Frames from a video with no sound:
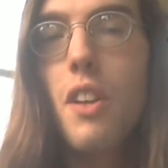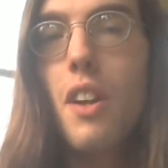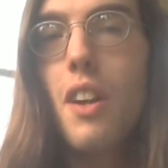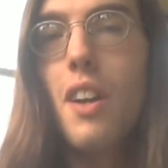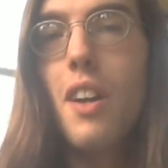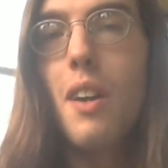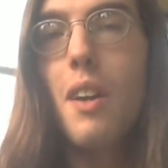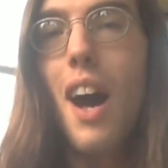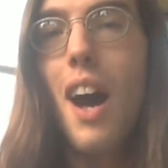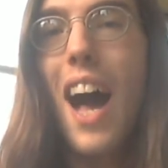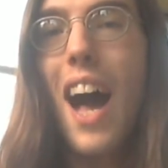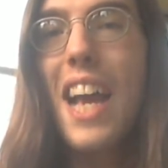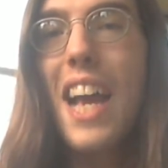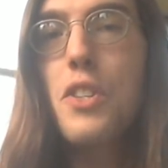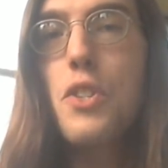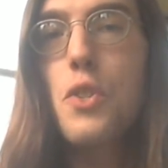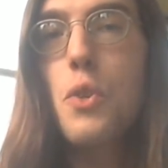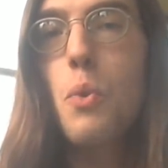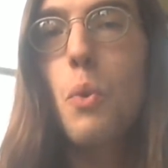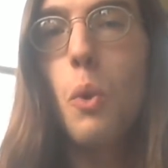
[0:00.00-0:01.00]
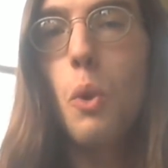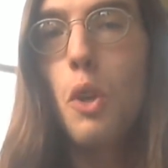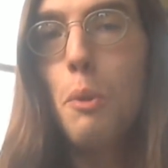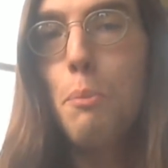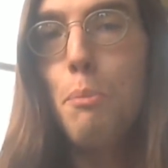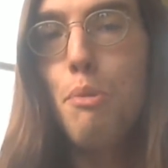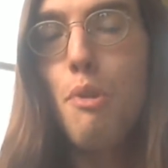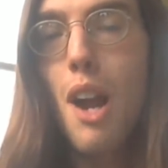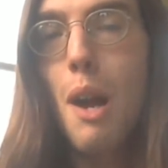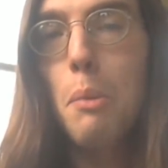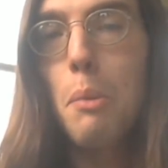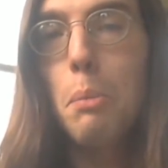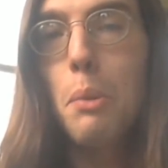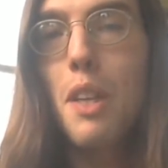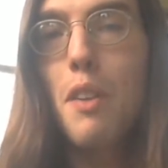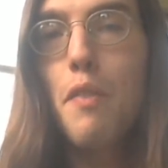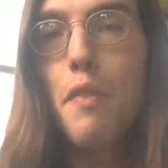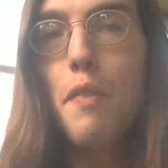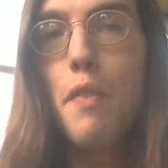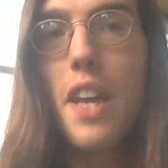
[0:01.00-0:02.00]
uh, high school could
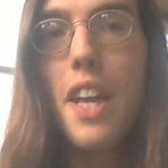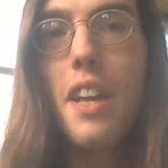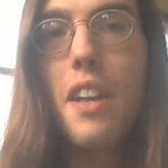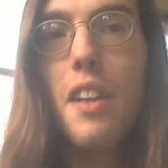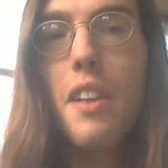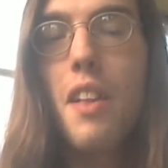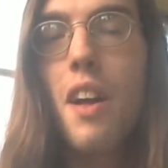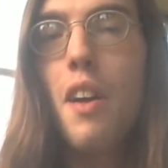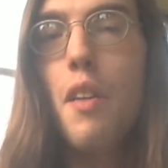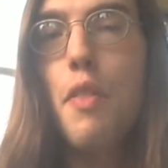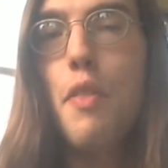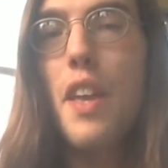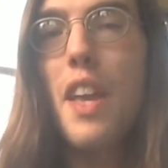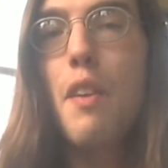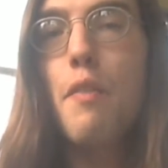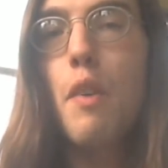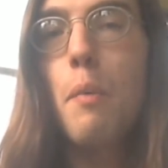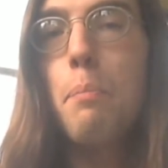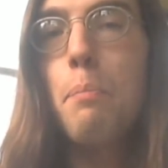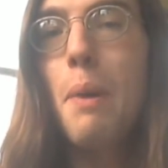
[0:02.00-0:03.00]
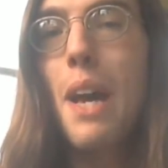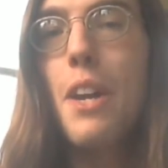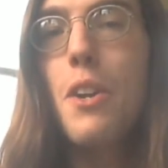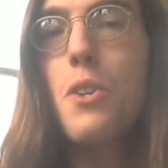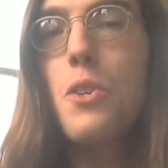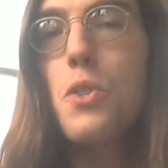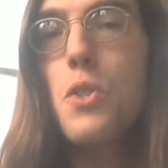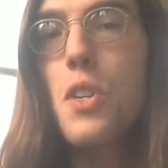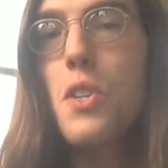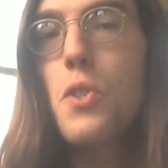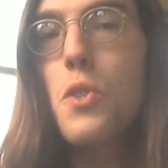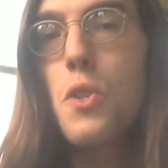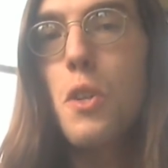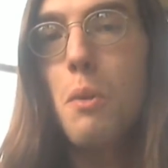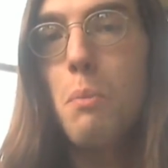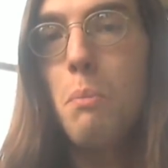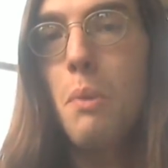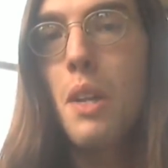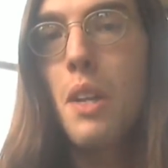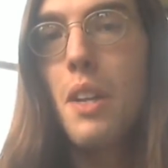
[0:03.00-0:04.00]
probably think, uh, think of a better
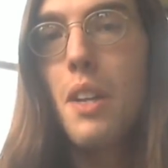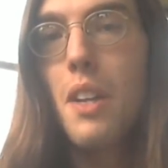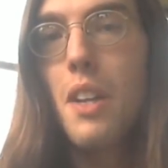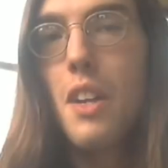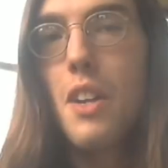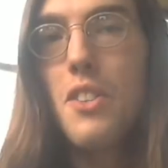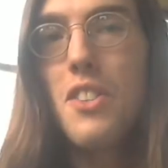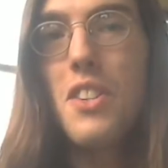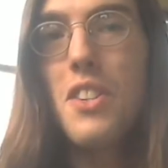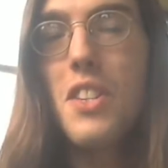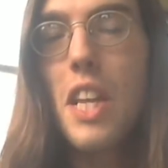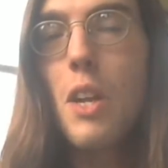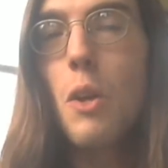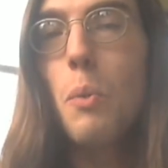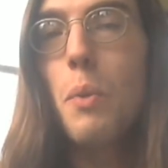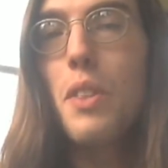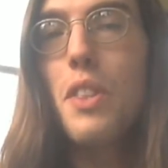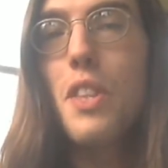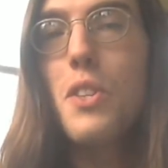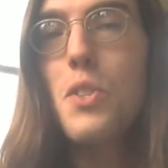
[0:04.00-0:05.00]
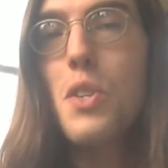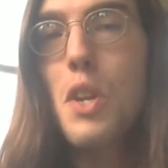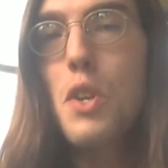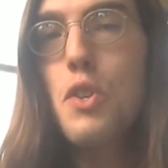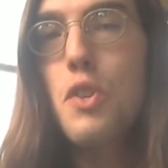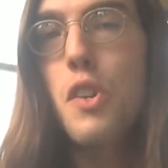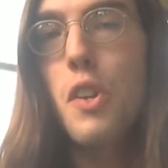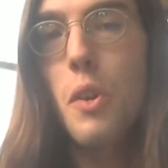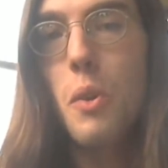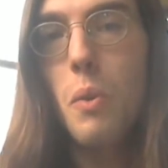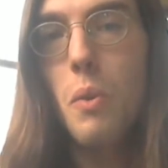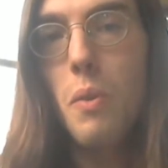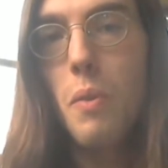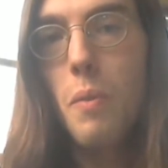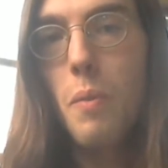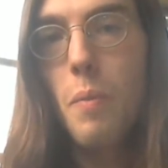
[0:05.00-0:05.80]
system to deal with this issue.